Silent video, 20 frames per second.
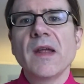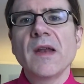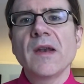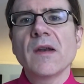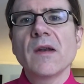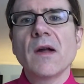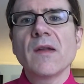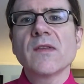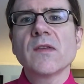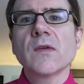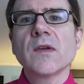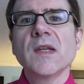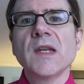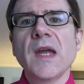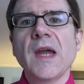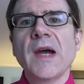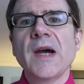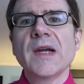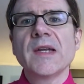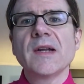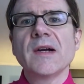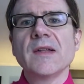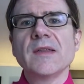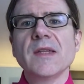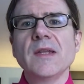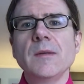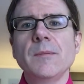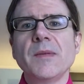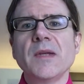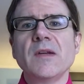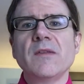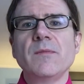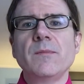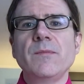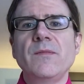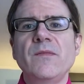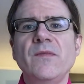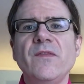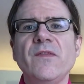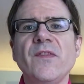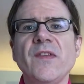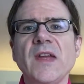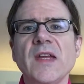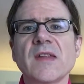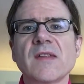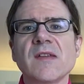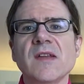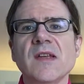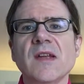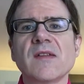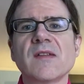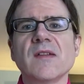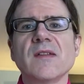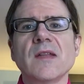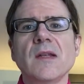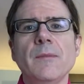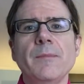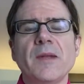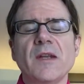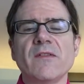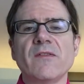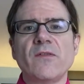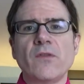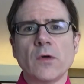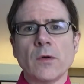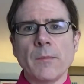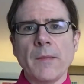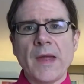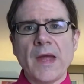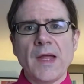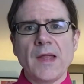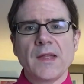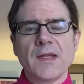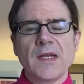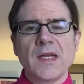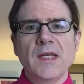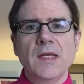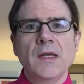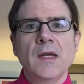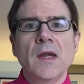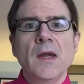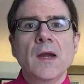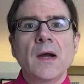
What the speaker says: And it also can add a little bit of fanciness, a little bit of formality